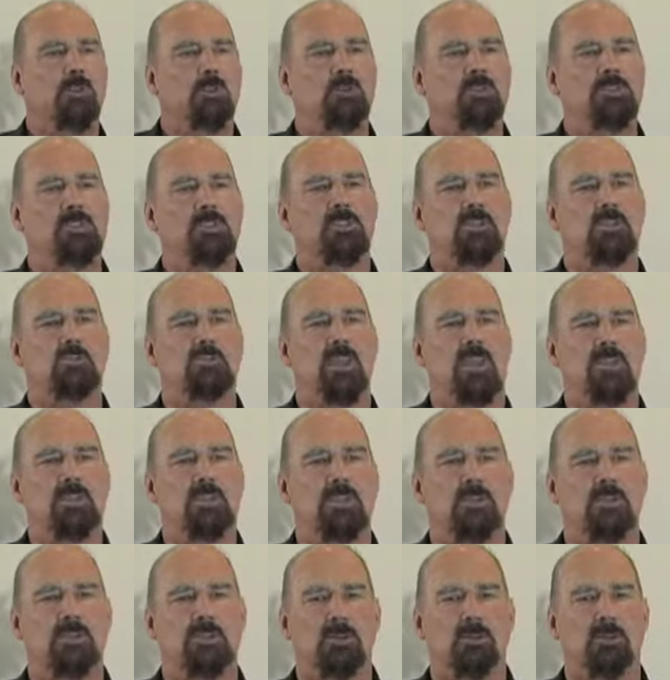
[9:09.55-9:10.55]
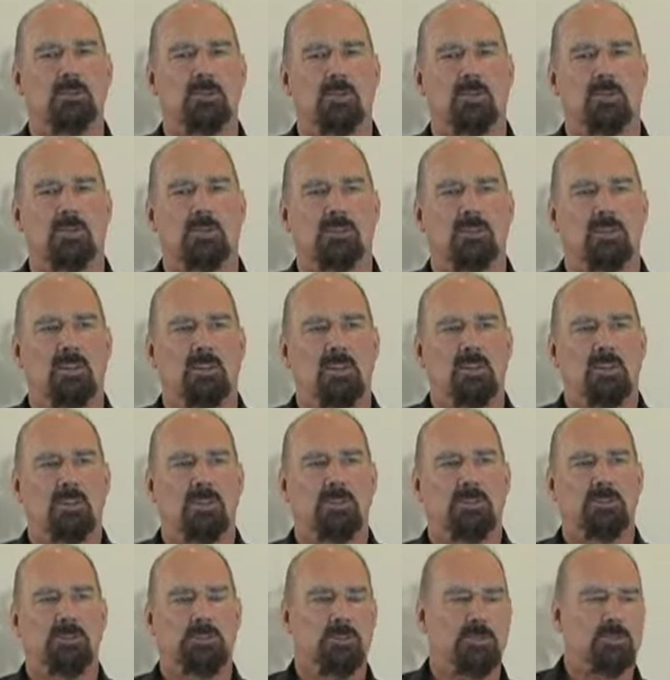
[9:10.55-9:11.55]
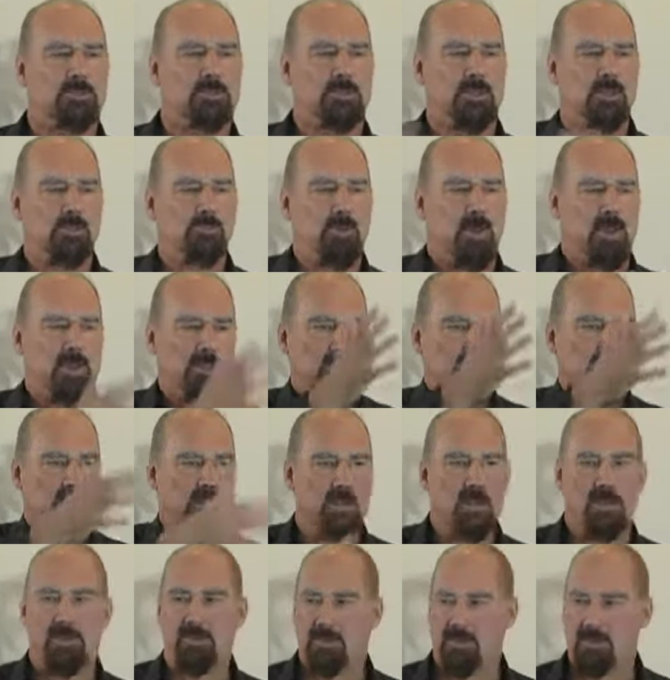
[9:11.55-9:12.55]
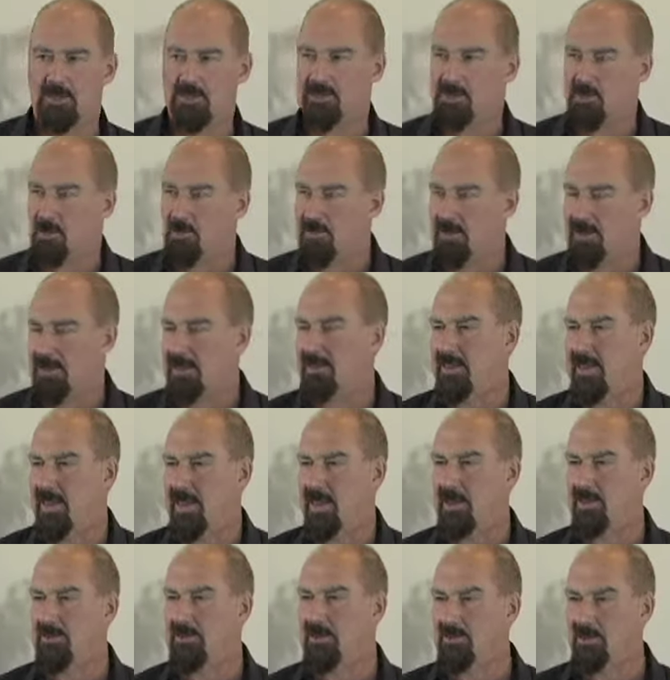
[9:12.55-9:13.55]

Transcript: which is creating something that doesn't depend on anything that's already there.